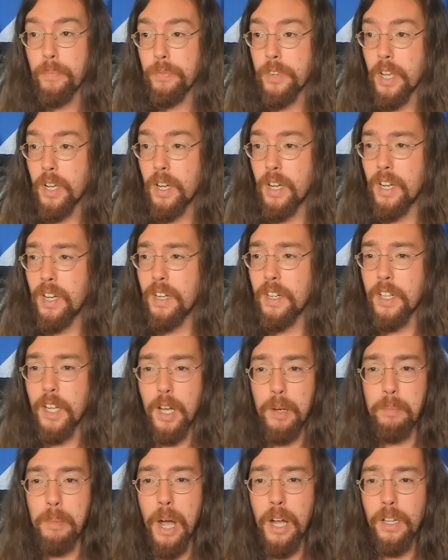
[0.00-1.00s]
Uh,
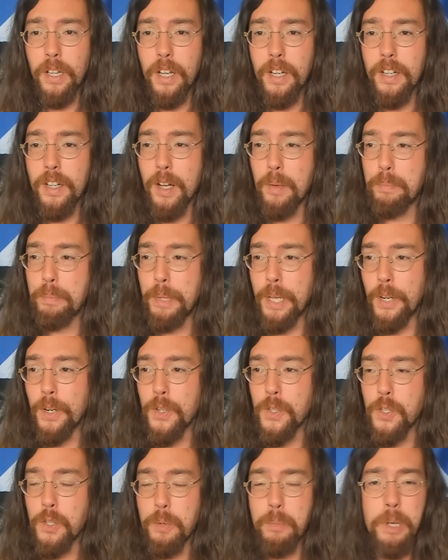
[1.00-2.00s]
Kamala
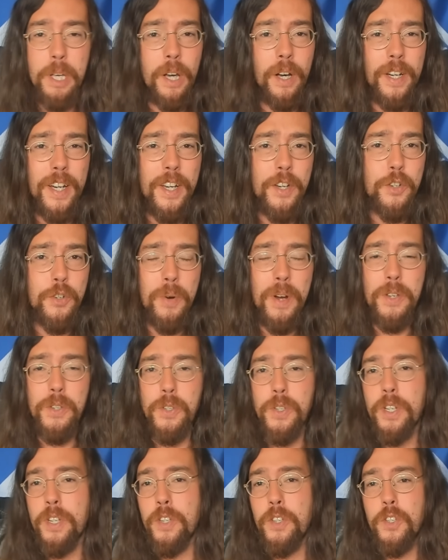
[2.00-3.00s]
appears to be
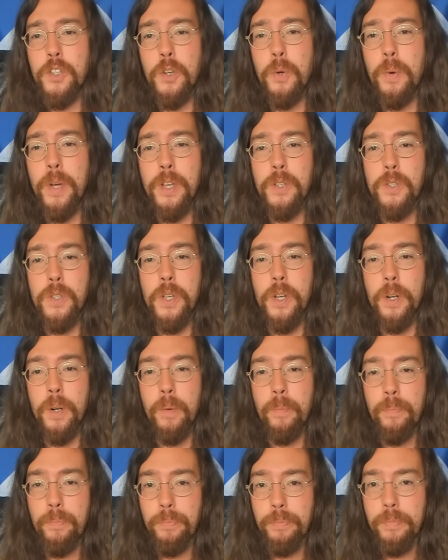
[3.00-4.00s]
uninterested in doing
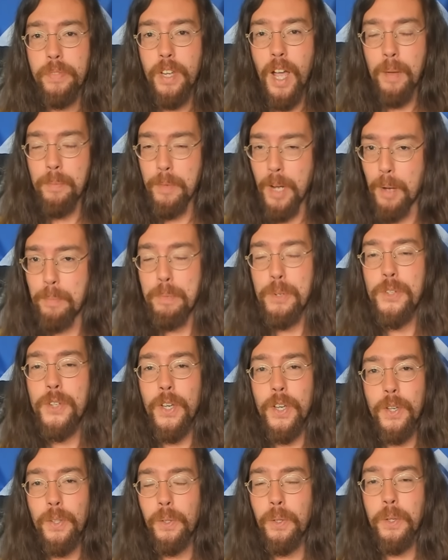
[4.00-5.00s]
so. I'm not
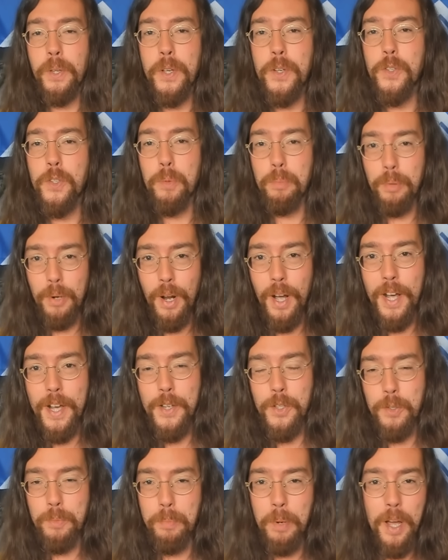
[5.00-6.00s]
particularly
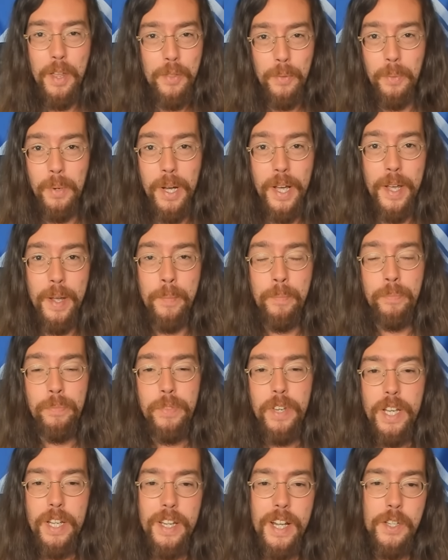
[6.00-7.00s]
surprised, by the way.
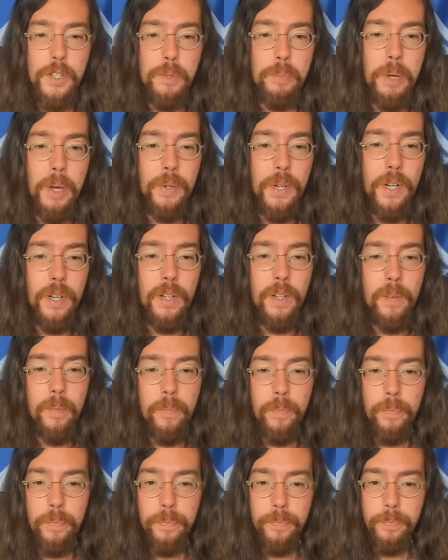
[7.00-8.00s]
That's about all.
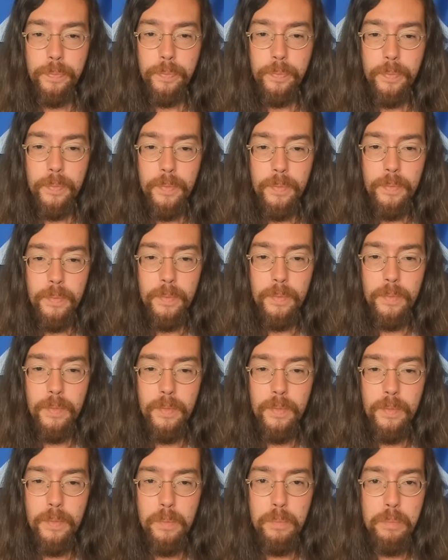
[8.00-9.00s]

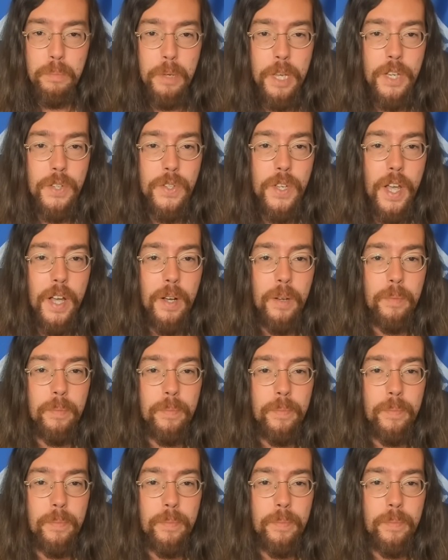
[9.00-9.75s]
Peace out.